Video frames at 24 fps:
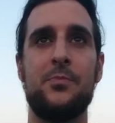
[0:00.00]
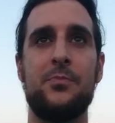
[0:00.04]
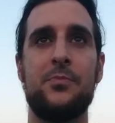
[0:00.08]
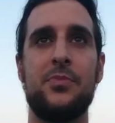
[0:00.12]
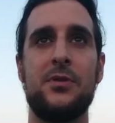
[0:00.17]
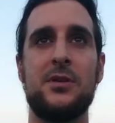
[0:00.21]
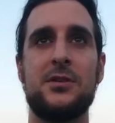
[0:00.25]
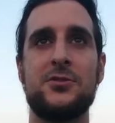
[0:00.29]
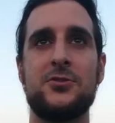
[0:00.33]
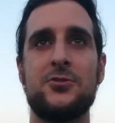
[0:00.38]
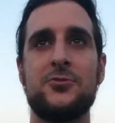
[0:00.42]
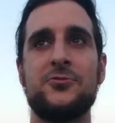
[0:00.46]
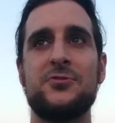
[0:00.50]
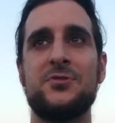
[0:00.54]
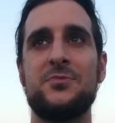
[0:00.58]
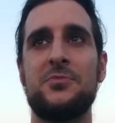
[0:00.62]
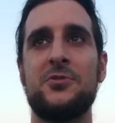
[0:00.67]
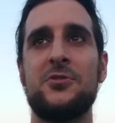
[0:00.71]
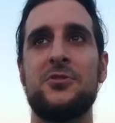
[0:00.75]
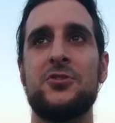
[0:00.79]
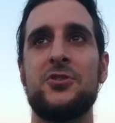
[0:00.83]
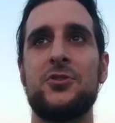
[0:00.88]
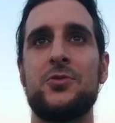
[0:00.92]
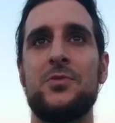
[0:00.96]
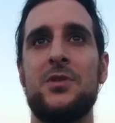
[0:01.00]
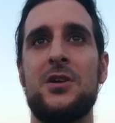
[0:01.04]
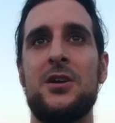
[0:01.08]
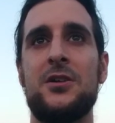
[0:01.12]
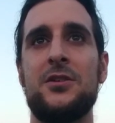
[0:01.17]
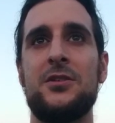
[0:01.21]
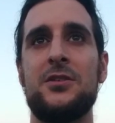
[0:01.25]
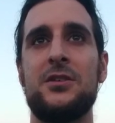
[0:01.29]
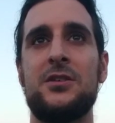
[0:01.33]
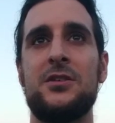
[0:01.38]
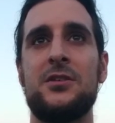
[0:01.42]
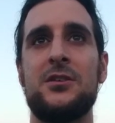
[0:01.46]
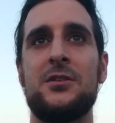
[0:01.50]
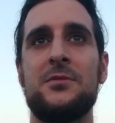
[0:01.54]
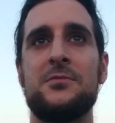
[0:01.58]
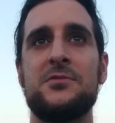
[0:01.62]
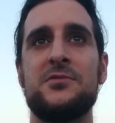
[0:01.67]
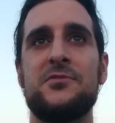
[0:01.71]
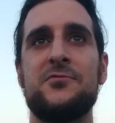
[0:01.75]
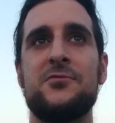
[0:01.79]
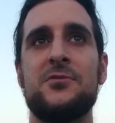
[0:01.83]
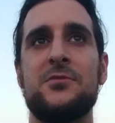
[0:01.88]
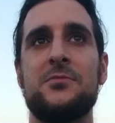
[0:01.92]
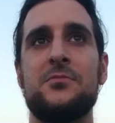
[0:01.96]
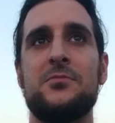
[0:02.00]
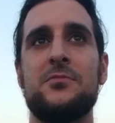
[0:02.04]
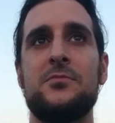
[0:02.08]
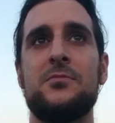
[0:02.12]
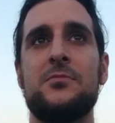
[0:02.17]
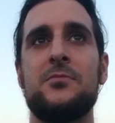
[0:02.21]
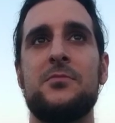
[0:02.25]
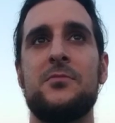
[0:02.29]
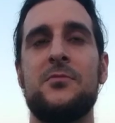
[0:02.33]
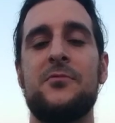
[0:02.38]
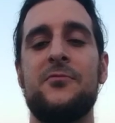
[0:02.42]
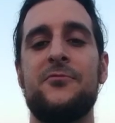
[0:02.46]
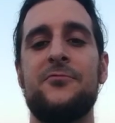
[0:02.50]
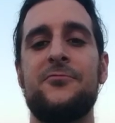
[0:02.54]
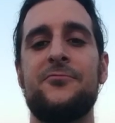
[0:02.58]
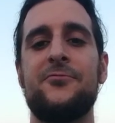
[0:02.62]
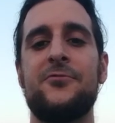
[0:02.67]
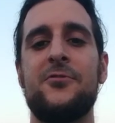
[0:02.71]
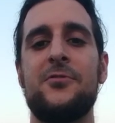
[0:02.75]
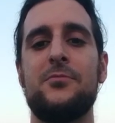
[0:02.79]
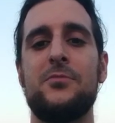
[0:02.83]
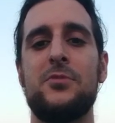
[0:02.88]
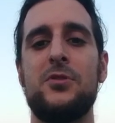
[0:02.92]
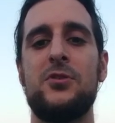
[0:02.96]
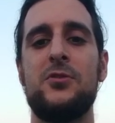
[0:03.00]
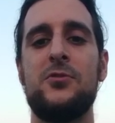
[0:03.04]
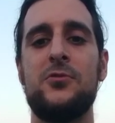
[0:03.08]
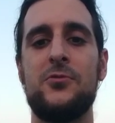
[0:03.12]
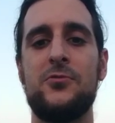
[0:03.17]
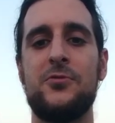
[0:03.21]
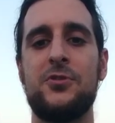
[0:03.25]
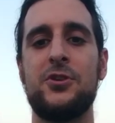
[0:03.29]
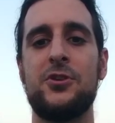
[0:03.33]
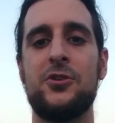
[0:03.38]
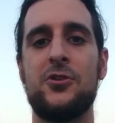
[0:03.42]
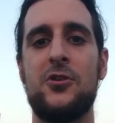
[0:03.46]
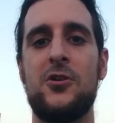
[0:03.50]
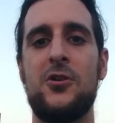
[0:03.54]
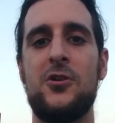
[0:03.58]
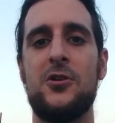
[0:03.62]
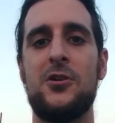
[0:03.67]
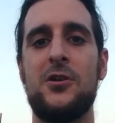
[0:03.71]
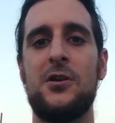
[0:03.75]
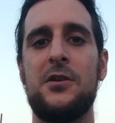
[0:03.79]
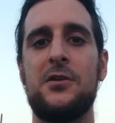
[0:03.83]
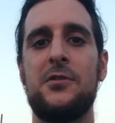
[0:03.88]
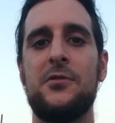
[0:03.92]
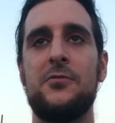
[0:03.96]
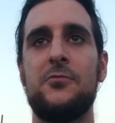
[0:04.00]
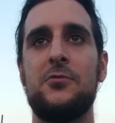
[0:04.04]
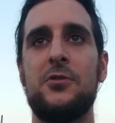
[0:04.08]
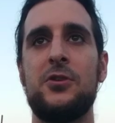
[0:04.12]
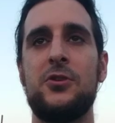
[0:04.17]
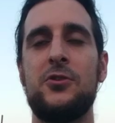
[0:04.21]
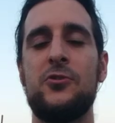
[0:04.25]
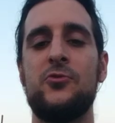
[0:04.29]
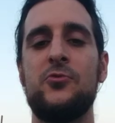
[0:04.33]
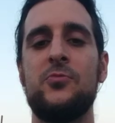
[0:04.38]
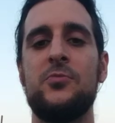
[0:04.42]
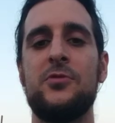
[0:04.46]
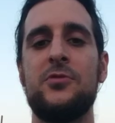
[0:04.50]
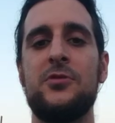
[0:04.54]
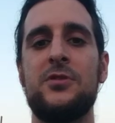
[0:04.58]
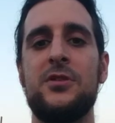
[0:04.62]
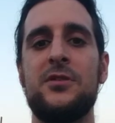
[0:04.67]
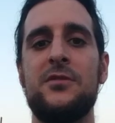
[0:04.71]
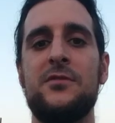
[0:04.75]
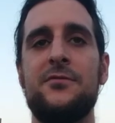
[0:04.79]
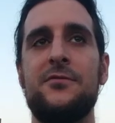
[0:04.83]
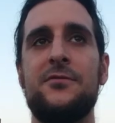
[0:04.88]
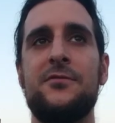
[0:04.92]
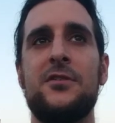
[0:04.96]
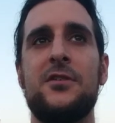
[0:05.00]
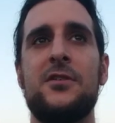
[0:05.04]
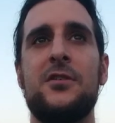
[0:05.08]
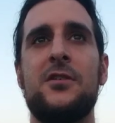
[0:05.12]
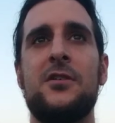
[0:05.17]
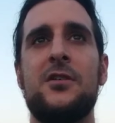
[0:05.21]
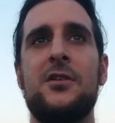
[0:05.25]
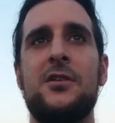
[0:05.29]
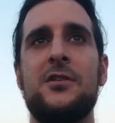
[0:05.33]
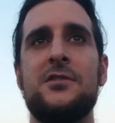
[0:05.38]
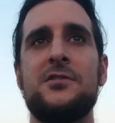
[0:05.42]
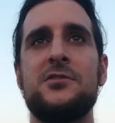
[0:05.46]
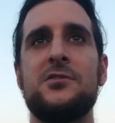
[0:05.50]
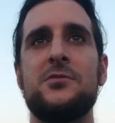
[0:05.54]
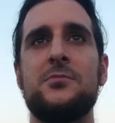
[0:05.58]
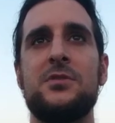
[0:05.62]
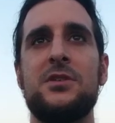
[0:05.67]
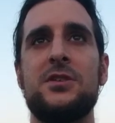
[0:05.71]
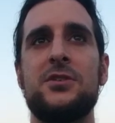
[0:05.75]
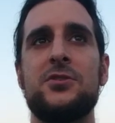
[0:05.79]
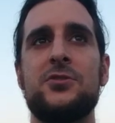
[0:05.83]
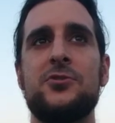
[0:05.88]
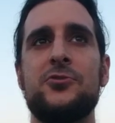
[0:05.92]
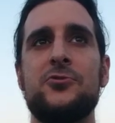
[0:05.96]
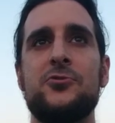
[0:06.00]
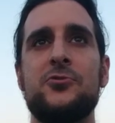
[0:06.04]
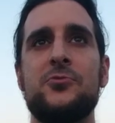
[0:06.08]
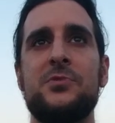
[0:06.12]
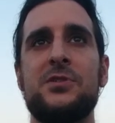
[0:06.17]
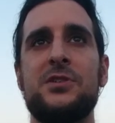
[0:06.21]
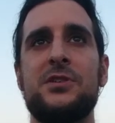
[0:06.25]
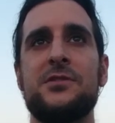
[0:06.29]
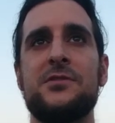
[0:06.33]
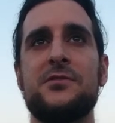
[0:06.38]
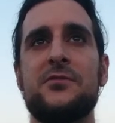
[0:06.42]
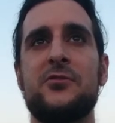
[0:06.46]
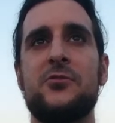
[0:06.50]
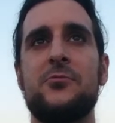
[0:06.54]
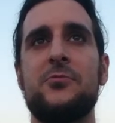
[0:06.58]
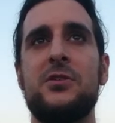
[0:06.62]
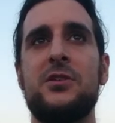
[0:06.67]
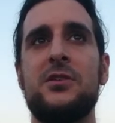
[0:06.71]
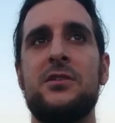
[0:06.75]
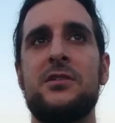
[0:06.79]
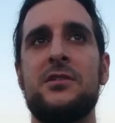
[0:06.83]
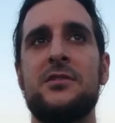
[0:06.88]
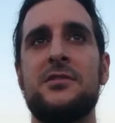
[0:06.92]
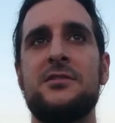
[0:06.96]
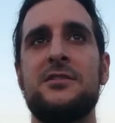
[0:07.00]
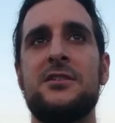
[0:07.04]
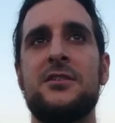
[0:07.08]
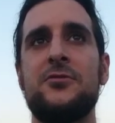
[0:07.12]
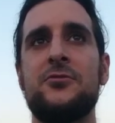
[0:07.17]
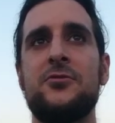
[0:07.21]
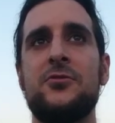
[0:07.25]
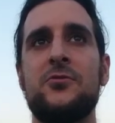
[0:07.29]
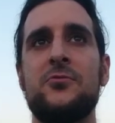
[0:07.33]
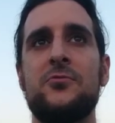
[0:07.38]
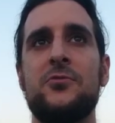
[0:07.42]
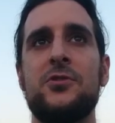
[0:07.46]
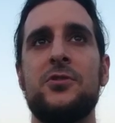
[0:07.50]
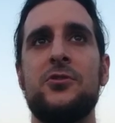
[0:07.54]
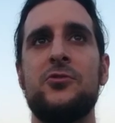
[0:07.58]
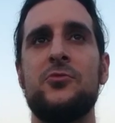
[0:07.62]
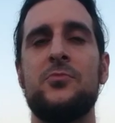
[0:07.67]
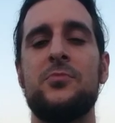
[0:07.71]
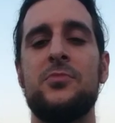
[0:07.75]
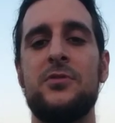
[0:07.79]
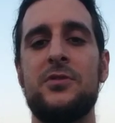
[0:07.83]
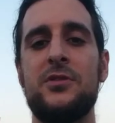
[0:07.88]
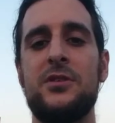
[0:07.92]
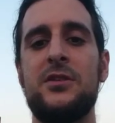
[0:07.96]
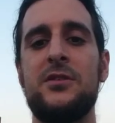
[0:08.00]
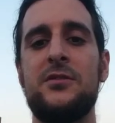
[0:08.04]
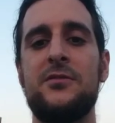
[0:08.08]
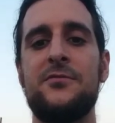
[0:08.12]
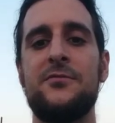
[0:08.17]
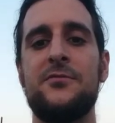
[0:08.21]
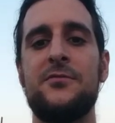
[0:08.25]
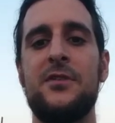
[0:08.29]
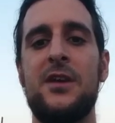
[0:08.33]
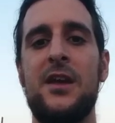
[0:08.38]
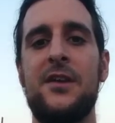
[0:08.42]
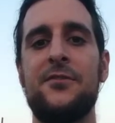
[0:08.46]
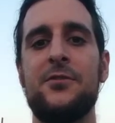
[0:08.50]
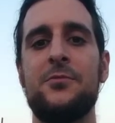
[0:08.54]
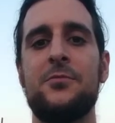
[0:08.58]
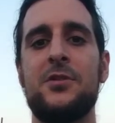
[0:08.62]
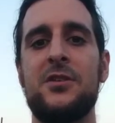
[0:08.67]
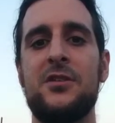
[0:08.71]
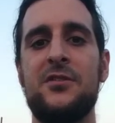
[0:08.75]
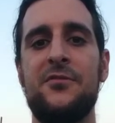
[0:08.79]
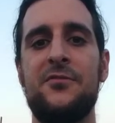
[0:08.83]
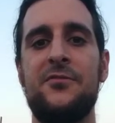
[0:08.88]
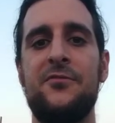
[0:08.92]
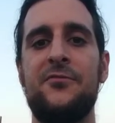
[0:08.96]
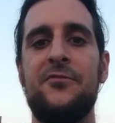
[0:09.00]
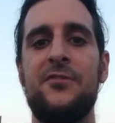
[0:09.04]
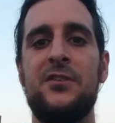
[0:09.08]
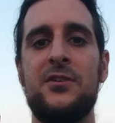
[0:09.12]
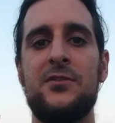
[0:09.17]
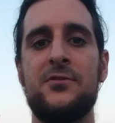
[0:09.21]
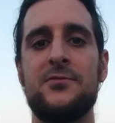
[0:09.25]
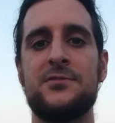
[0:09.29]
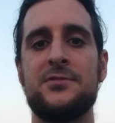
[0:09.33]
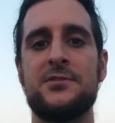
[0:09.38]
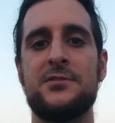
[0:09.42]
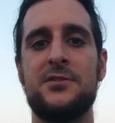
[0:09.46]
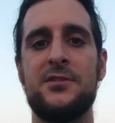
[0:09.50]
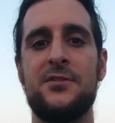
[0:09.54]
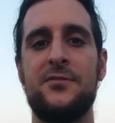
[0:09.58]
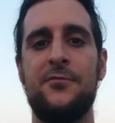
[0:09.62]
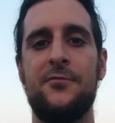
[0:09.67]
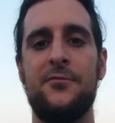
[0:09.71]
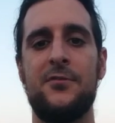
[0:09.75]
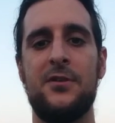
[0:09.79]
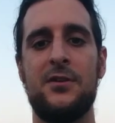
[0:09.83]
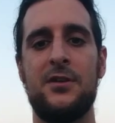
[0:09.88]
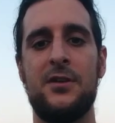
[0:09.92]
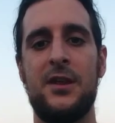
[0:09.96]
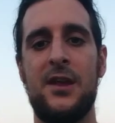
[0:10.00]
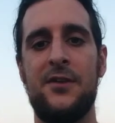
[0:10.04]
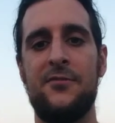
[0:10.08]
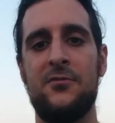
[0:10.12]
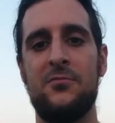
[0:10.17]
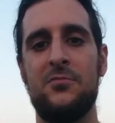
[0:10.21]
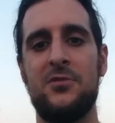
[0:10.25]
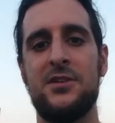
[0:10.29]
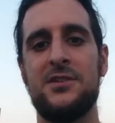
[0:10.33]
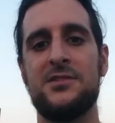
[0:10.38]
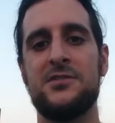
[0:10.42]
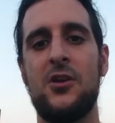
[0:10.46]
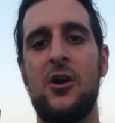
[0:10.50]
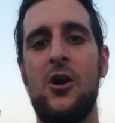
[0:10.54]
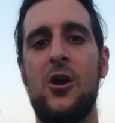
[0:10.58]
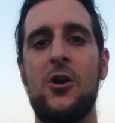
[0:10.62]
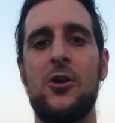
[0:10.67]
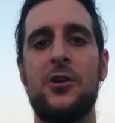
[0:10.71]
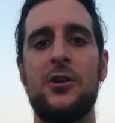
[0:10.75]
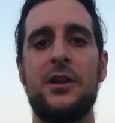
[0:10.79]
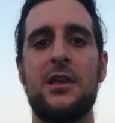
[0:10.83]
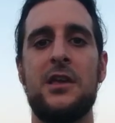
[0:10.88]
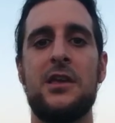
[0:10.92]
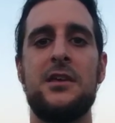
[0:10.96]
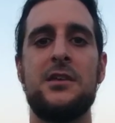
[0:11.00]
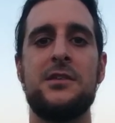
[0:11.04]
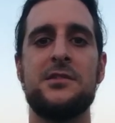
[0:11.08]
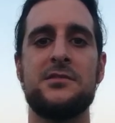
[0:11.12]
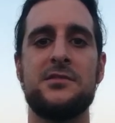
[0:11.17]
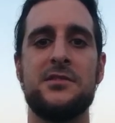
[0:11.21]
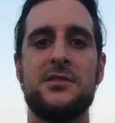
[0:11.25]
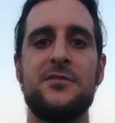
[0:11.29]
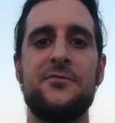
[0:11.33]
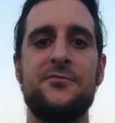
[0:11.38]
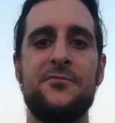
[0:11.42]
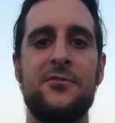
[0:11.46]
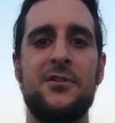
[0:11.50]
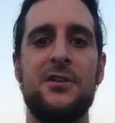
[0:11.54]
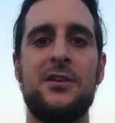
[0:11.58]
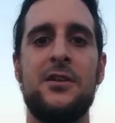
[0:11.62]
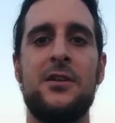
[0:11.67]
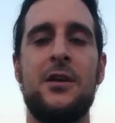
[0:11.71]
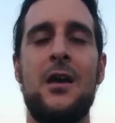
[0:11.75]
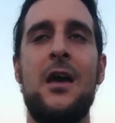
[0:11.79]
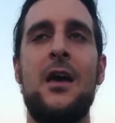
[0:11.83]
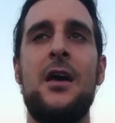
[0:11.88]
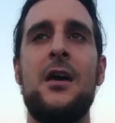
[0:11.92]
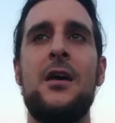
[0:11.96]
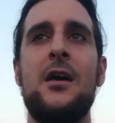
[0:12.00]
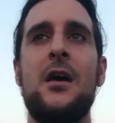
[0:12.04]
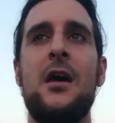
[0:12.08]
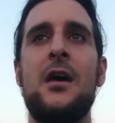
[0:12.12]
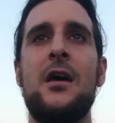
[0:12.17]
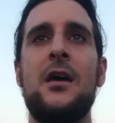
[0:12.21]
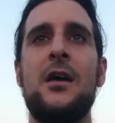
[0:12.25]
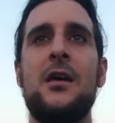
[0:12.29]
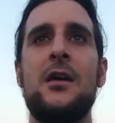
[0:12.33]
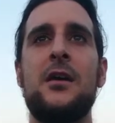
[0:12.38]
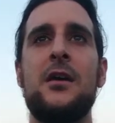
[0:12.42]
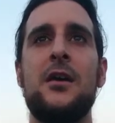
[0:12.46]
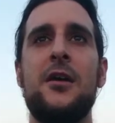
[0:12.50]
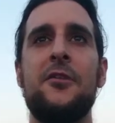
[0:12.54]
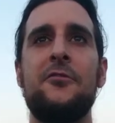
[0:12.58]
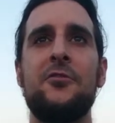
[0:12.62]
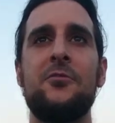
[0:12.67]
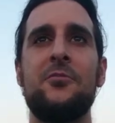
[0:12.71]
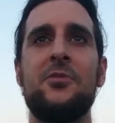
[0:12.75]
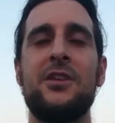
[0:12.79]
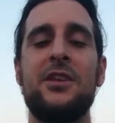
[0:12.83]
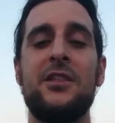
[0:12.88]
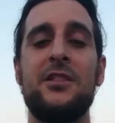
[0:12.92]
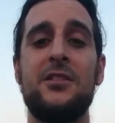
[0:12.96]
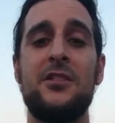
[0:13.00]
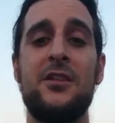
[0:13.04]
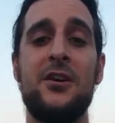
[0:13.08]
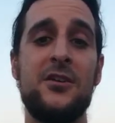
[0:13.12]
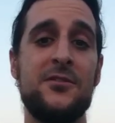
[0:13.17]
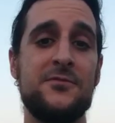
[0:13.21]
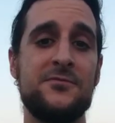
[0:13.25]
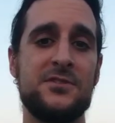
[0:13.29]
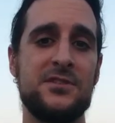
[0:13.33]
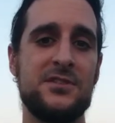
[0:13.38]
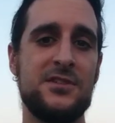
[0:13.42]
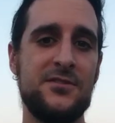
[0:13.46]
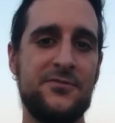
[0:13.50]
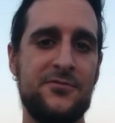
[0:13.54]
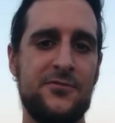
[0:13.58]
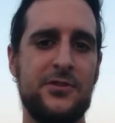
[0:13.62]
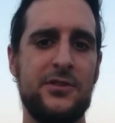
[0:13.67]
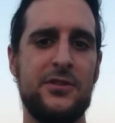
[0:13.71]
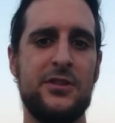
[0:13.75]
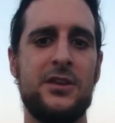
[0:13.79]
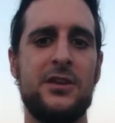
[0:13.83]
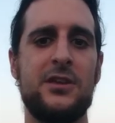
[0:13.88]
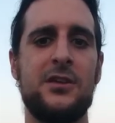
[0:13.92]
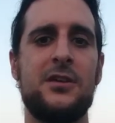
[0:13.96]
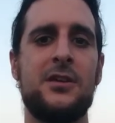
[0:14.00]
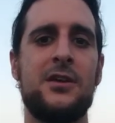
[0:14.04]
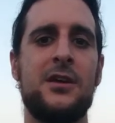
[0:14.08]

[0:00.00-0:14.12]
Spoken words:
But true spirituality comes from you and your heart, what you believe to be true, because nobody can tell you what you believe. Everybody feels different. Everybody's heart is different. Everybody loves differently.